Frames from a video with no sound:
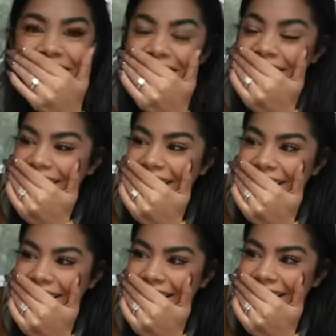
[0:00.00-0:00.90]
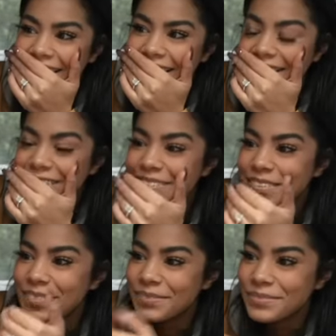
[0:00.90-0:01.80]

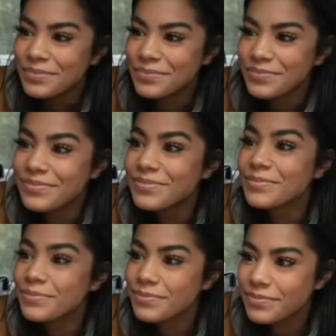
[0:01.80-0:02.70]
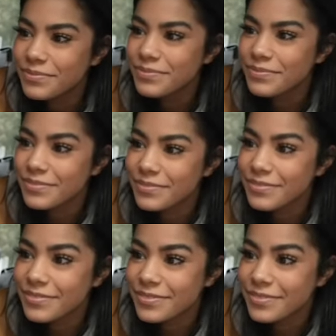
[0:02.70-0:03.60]

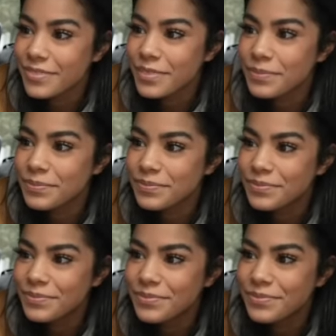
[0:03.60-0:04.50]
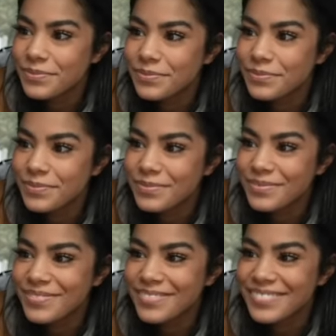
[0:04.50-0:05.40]

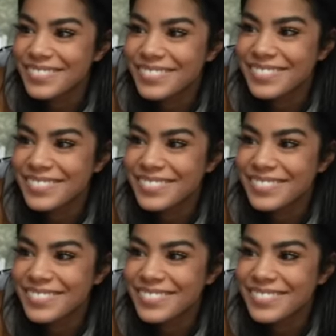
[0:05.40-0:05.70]
[no speech]